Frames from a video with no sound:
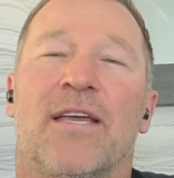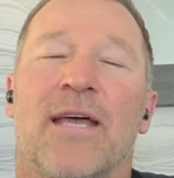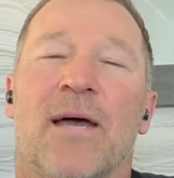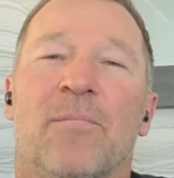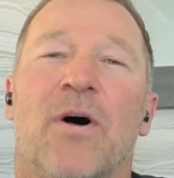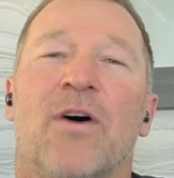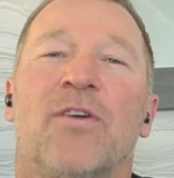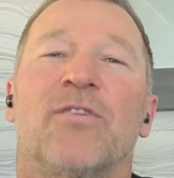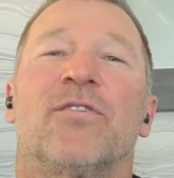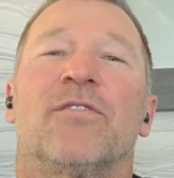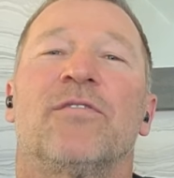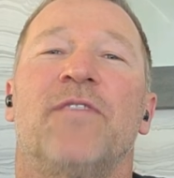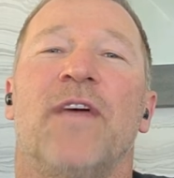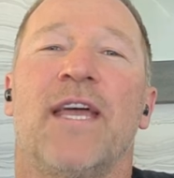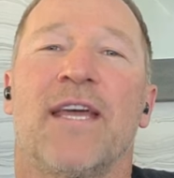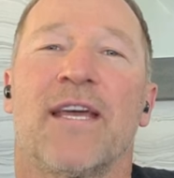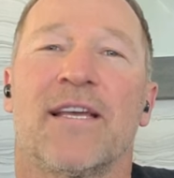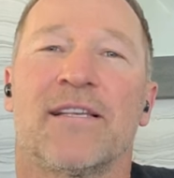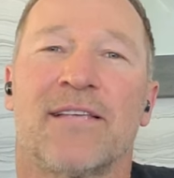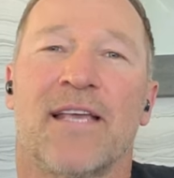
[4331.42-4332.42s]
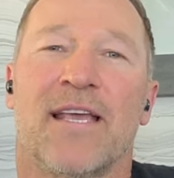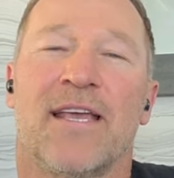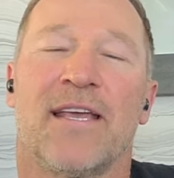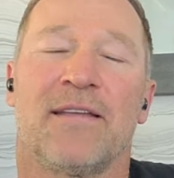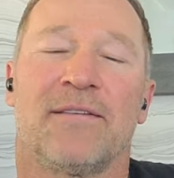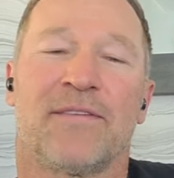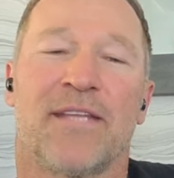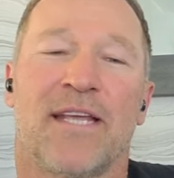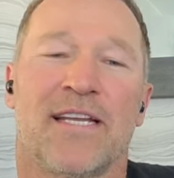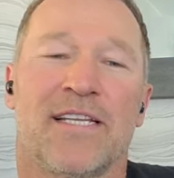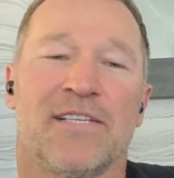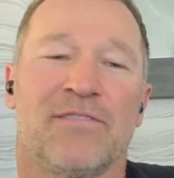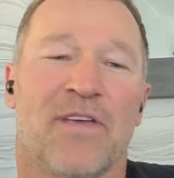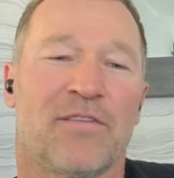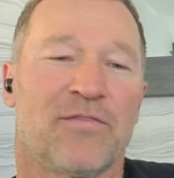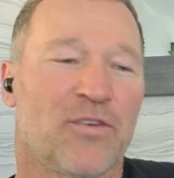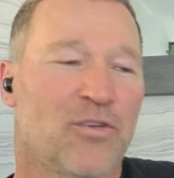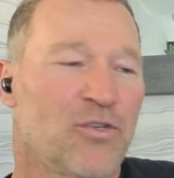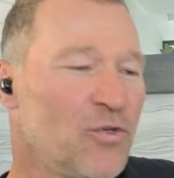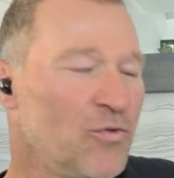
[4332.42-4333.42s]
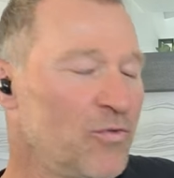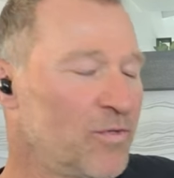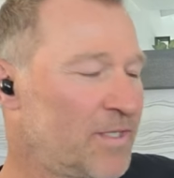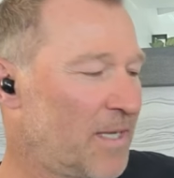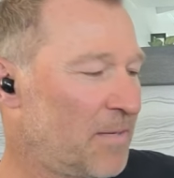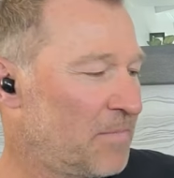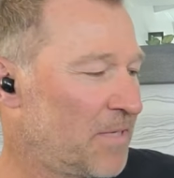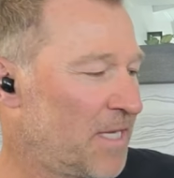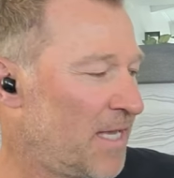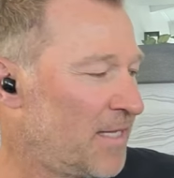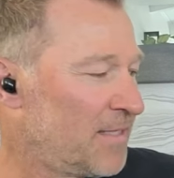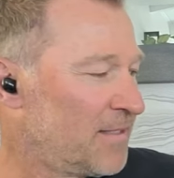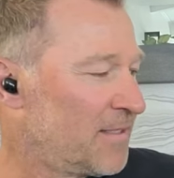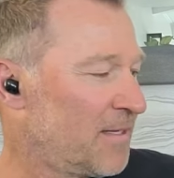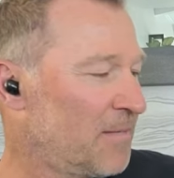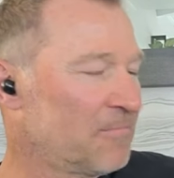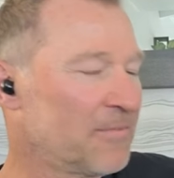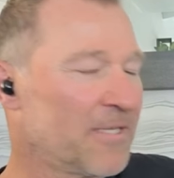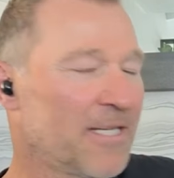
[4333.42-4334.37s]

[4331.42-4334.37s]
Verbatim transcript: Yeah, that's I'm in Texas. Come out to Vegas. Hey, Dennis, we have to shoot